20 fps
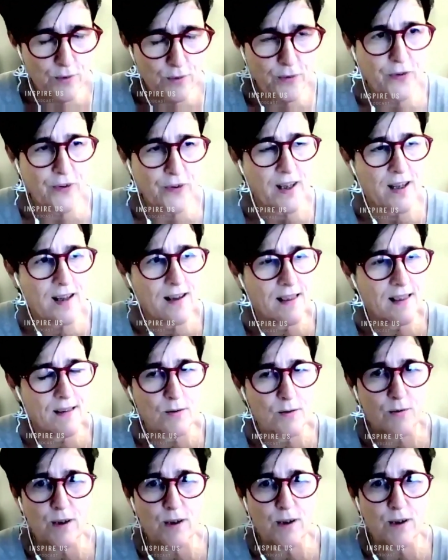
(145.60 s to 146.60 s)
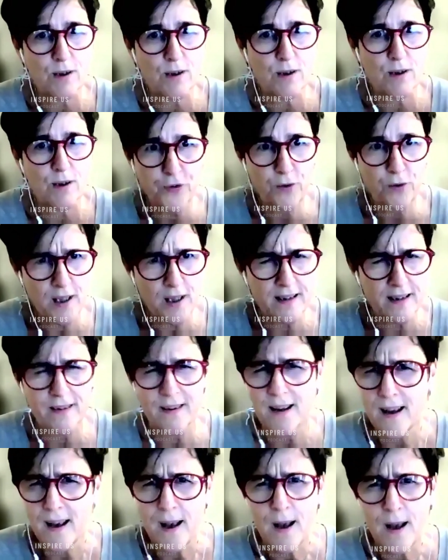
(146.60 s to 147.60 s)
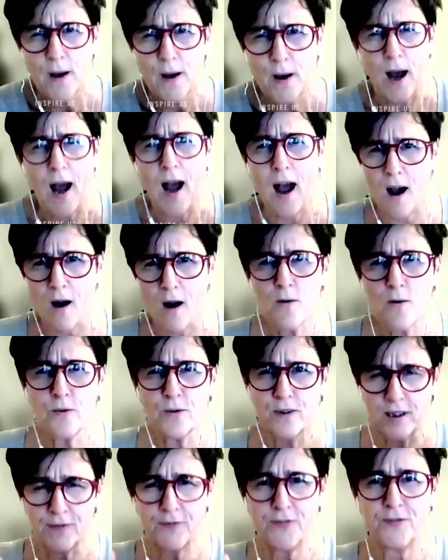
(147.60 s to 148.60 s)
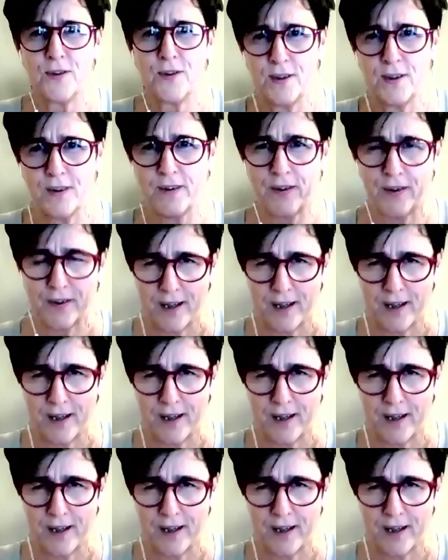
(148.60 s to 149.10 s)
and to illustrate how different